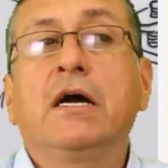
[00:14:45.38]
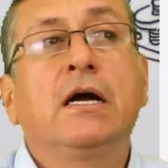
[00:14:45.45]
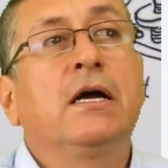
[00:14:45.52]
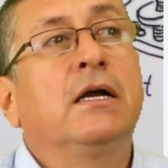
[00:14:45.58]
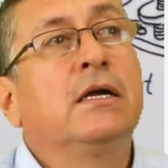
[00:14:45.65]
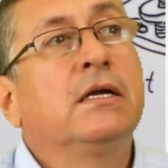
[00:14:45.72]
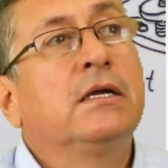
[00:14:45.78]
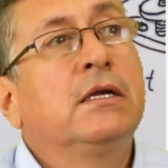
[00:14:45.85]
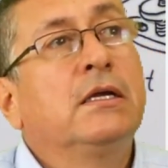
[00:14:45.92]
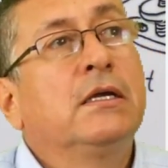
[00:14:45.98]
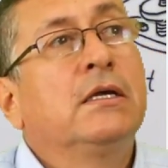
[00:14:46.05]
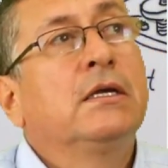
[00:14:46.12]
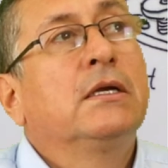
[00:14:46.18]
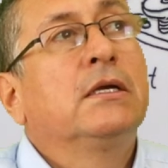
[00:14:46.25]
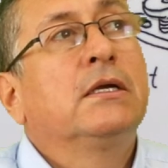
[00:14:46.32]
uh,
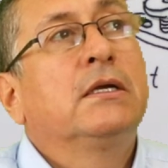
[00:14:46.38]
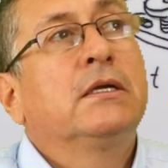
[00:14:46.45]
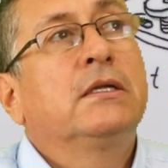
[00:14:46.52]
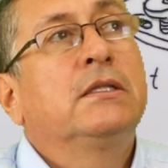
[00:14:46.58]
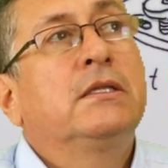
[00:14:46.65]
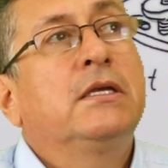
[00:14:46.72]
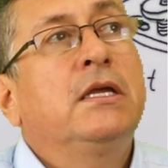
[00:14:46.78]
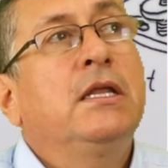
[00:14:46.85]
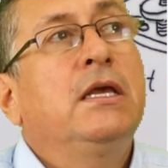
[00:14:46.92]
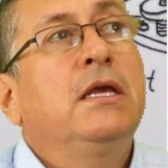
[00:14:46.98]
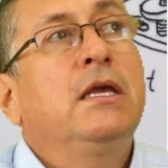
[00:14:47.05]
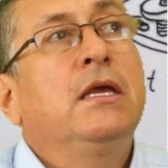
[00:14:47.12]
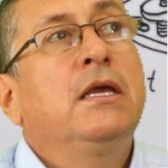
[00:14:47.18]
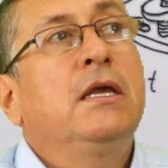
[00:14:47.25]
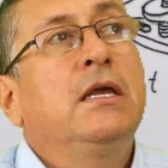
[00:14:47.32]

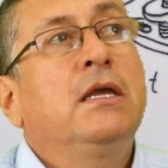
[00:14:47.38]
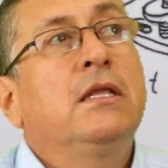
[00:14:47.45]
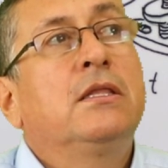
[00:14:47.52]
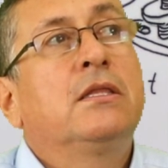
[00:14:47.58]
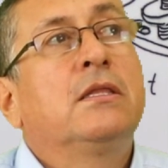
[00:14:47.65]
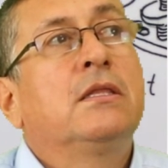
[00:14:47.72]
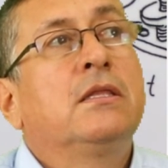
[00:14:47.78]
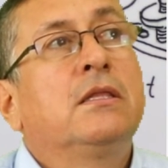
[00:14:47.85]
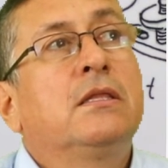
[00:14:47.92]
thirty-three